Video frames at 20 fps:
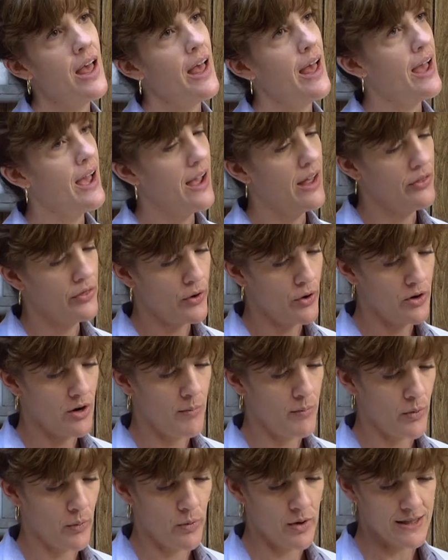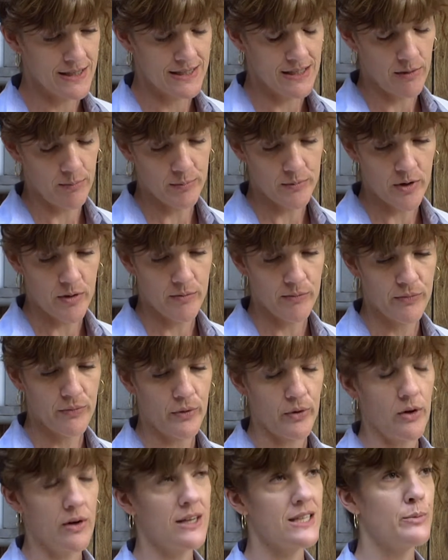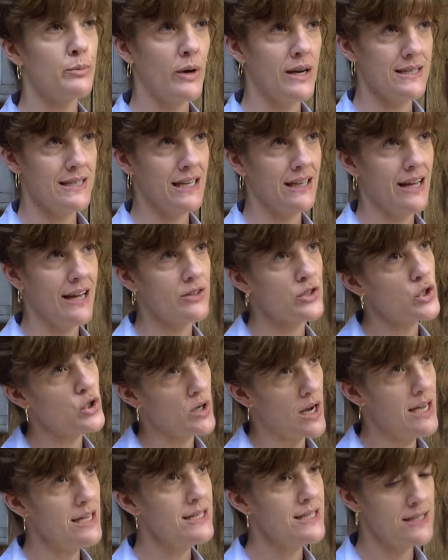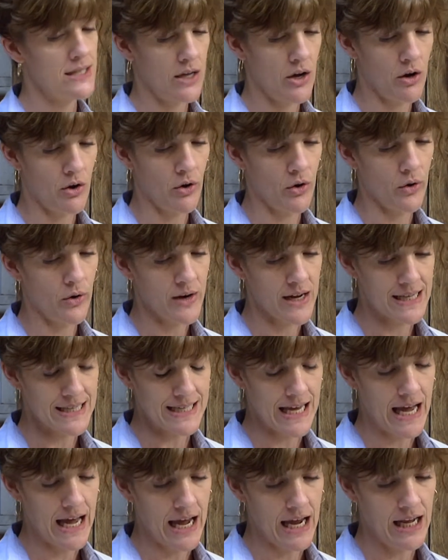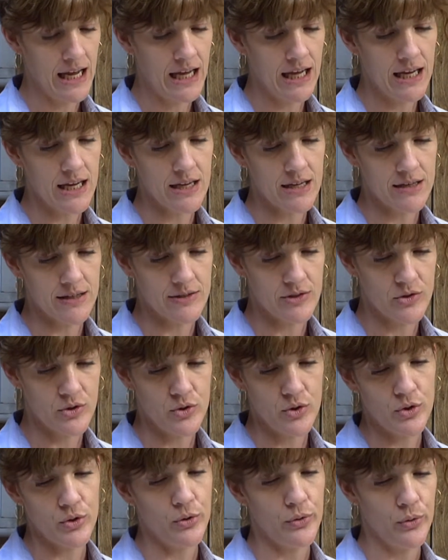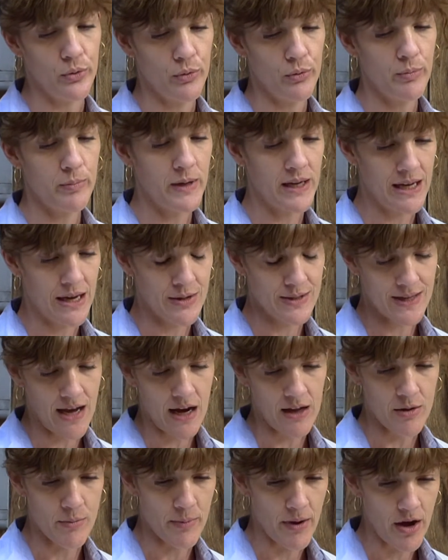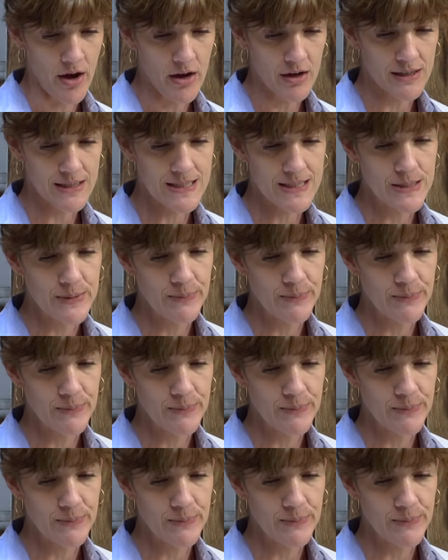And their number one symptom for expressing that stress or anxiety is to pee outside of the box.